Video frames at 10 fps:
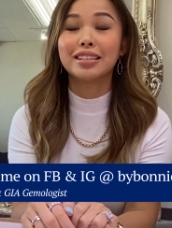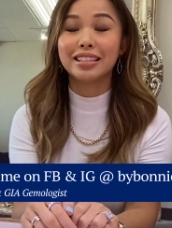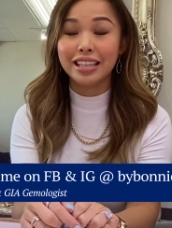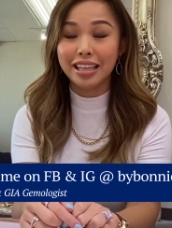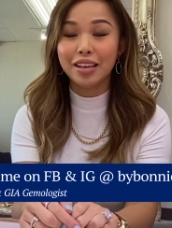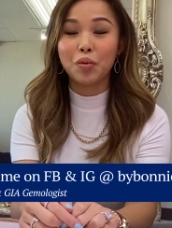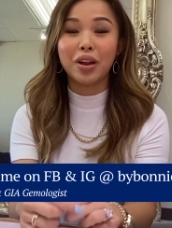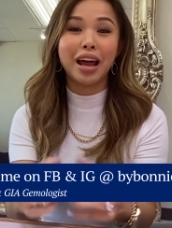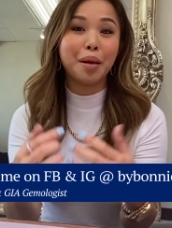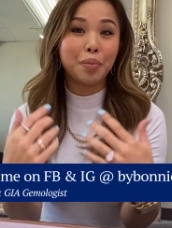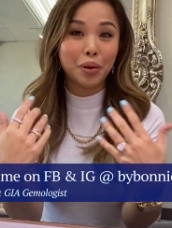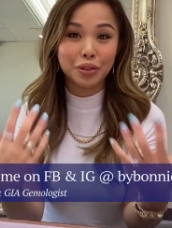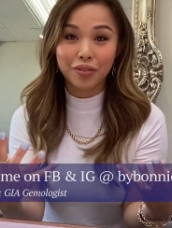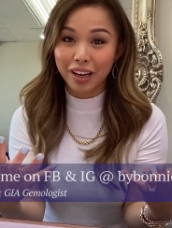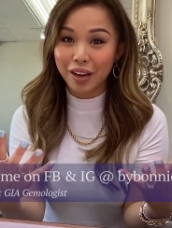see when I
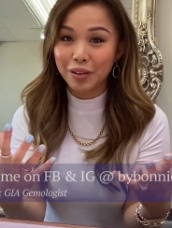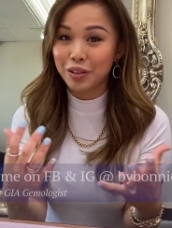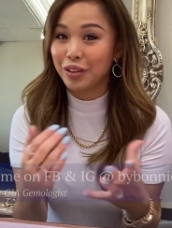post videos.